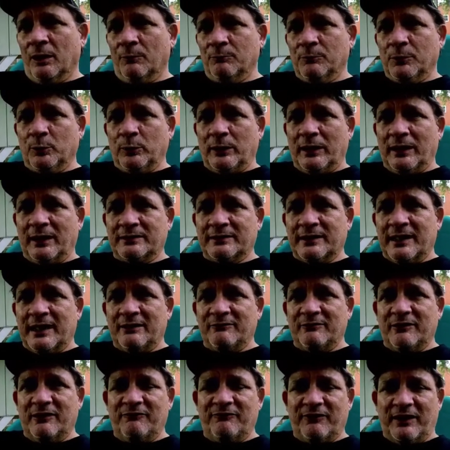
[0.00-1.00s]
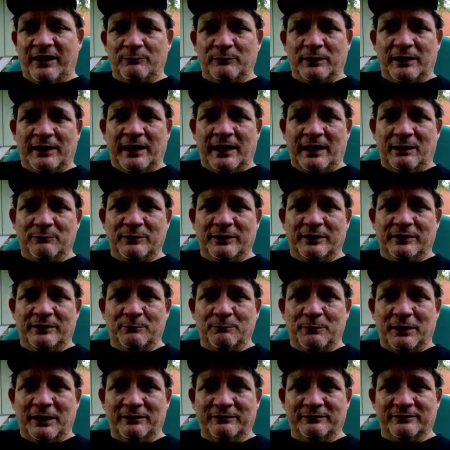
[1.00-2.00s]
But we actually have a family cabin in
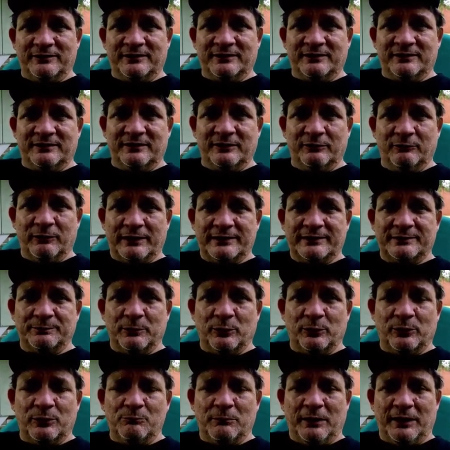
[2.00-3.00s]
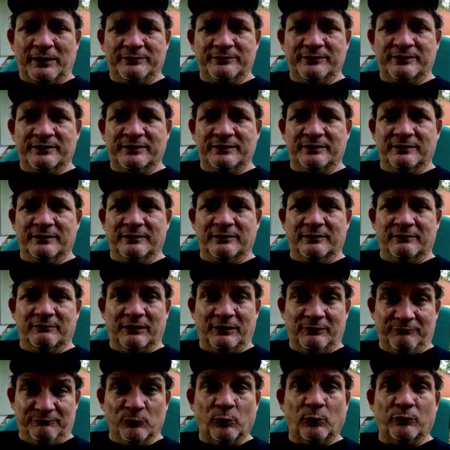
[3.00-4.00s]
the mountains, the Great Smoky Mountains
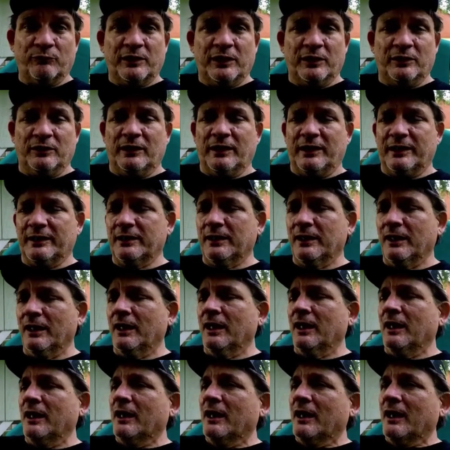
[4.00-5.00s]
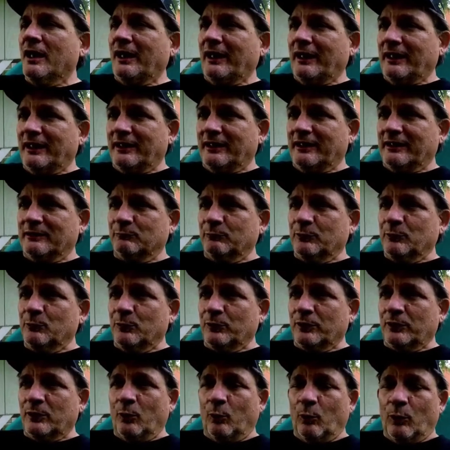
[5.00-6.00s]
of North Carolina. And we
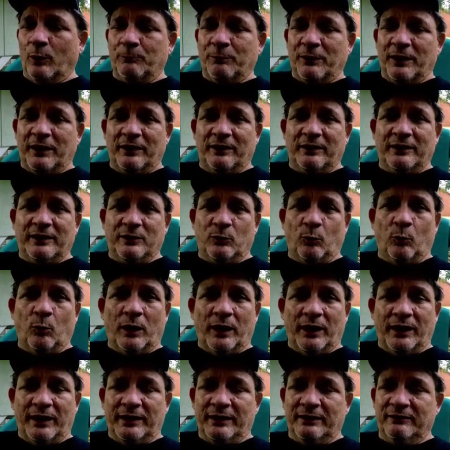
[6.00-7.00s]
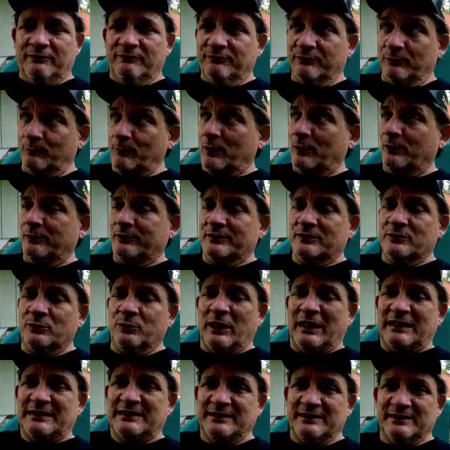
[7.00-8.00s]
want to go up there, get away from all this
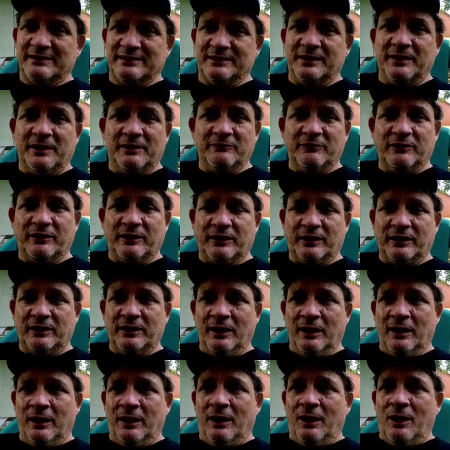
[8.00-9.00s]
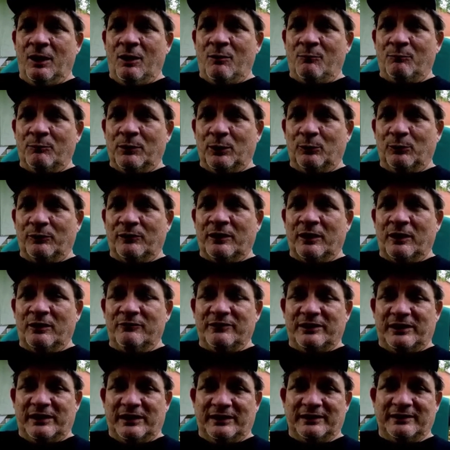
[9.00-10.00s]
craziness and everything. But with
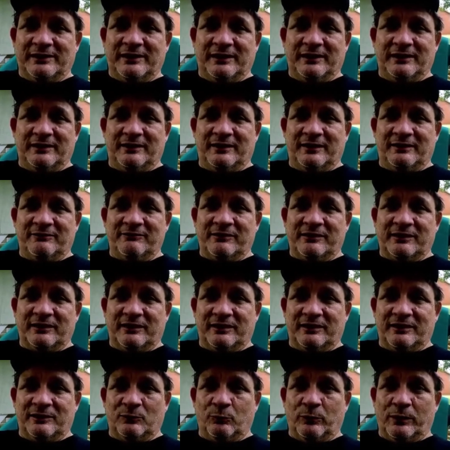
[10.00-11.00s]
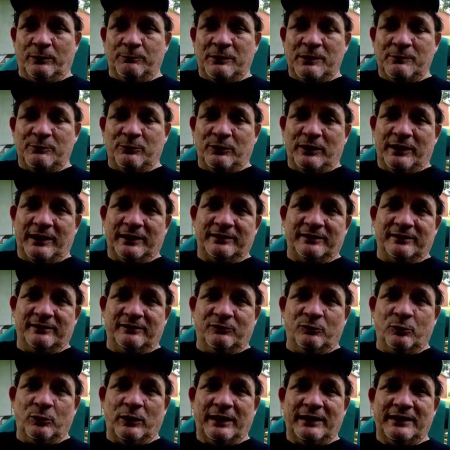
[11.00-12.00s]
COVID-19 and everything, the way people are
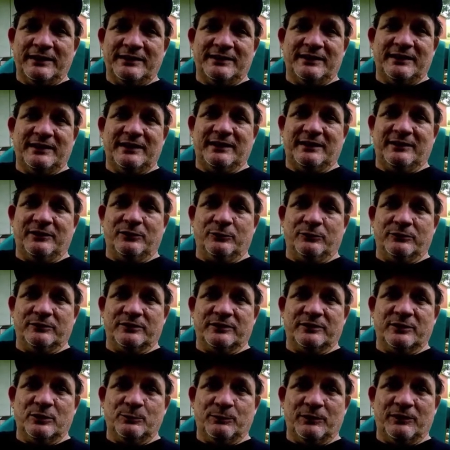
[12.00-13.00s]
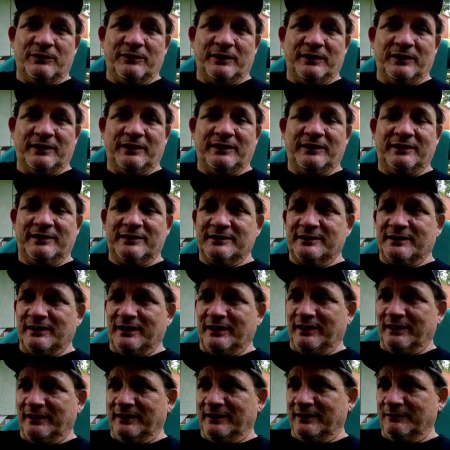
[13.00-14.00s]
acting crazy and doing stupid things,
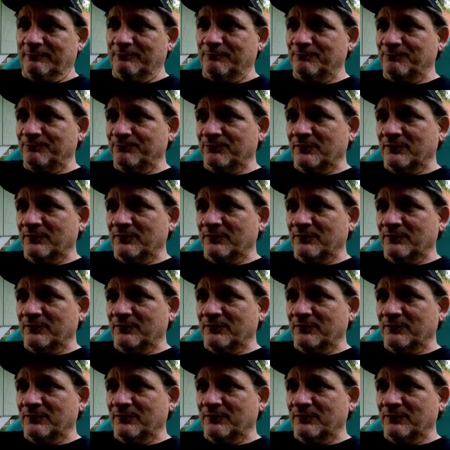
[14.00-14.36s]
and